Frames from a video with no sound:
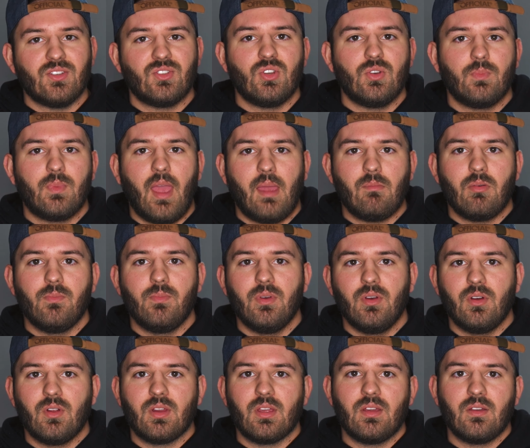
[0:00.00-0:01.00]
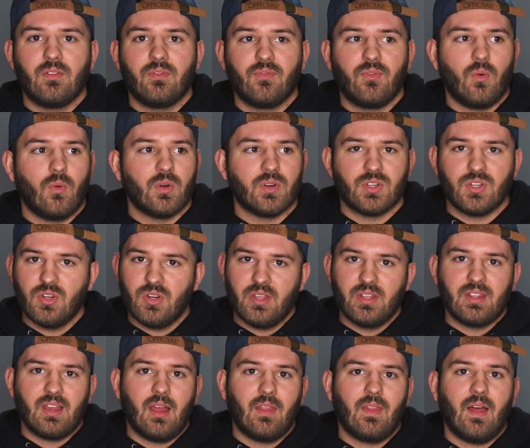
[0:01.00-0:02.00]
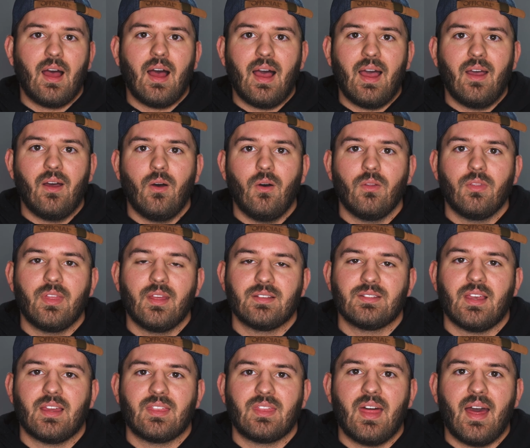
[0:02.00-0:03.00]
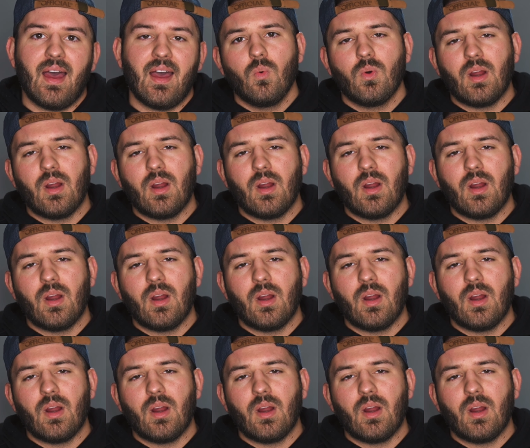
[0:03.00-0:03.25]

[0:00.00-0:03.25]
zoom capability for shooting down the aisle, things like that.